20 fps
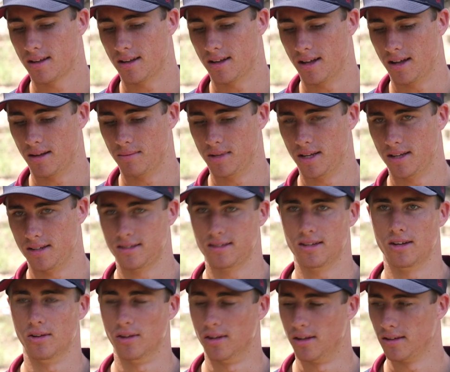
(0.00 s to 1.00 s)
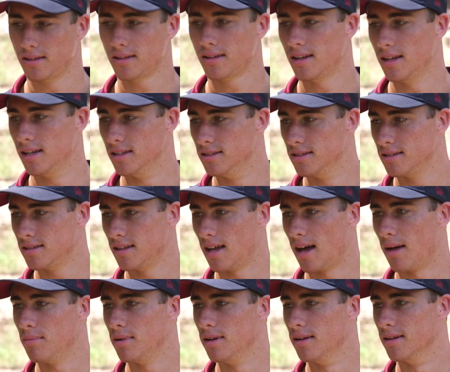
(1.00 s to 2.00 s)
um, yeah, to see all the kids
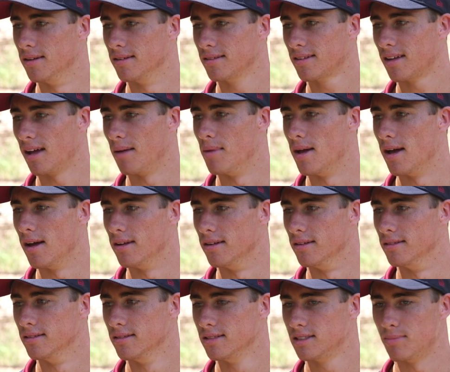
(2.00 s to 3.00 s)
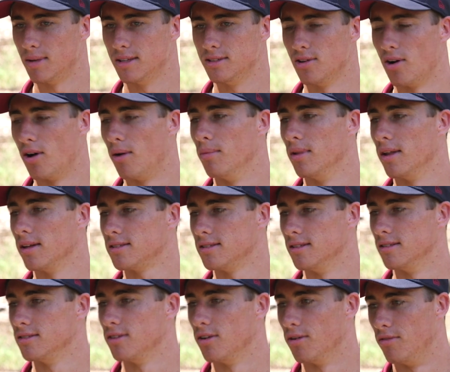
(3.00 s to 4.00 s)
happy to come out and spend time with us
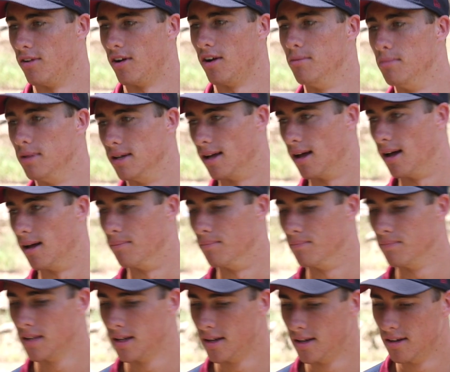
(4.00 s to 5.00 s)
and it's on a very big um,